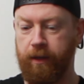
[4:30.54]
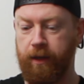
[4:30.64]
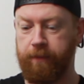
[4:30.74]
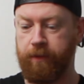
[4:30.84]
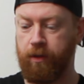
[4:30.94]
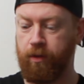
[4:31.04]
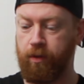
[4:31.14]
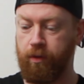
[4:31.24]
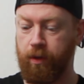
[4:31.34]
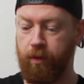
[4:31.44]
Anybody
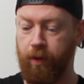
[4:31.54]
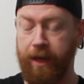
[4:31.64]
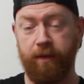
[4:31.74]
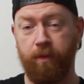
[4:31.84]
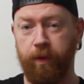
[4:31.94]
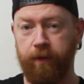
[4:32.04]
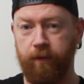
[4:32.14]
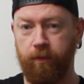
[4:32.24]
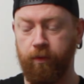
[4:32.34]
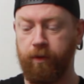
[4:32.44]
who hikes in
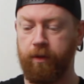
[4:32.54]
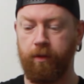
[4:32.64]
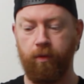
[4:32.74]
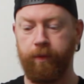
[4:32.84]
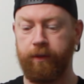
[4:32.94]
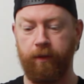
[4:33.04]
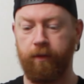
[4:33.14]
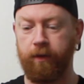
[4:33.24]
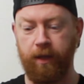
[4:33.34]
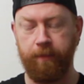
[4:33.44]
winter will know that the low winter
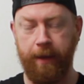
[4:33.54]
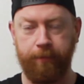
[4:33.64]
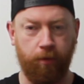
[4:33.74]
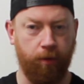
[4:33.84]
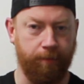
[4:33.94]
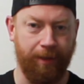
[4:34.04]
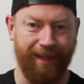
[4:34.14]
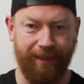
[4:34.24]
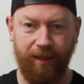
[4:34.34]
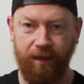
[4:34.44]
sun can be absolutely
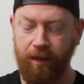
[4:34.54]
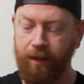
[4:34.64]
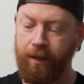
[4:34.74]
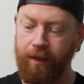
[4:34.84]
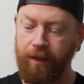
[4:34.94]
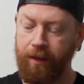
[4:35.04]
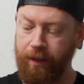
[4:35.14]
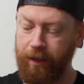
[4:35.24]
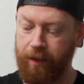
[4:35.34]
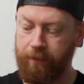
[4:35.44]
blinding.
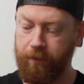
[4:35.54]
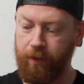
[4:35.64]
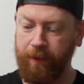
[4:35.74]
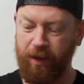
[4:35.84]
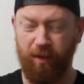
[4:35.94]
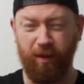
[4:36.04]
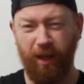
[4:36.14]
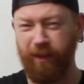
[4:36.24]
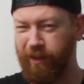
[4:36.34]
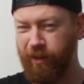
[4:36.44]
So a pair of
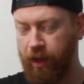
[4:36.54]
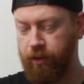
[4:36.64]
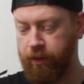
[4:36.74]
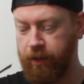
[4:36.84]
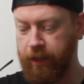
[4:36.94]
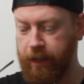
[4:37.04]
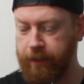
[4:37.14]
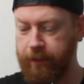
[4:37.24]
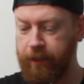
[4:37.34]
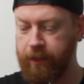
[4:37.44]
sunglasses is actually really
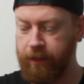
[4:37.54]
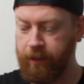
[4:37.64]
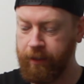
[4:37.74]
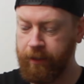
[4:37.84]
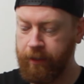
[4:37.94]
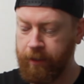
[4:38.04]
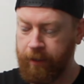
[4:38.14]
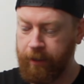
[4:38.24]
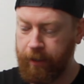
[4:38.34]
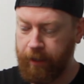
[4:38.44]
handy.
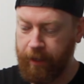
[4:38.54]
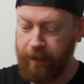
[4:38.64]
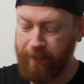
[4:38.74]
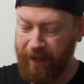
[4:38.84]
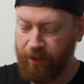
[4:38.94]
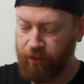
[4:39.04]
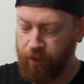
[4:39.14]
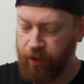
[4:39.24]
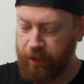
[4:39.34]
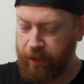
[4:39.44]
I keep my head
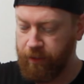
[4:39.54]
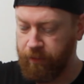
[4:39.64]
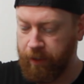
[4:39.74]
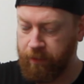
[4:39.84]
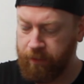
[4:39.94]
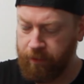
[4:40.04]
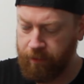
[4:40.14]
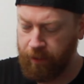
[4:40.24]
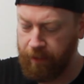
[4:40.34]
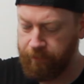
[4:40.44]
torch in here as well
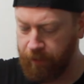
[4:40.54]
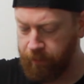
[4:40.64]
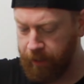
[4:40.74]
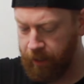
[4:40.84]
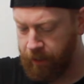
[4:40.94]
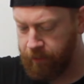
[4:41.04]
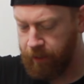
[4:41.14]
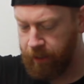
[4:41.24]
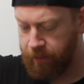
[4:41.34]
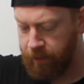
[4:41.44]
for quick
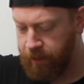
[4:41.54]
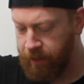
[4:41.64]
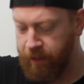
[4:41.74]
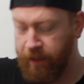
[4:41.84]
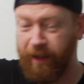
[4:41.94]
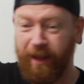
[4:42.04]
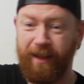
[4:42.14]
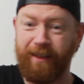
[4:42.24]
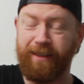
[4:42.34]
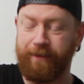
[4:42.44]
access, and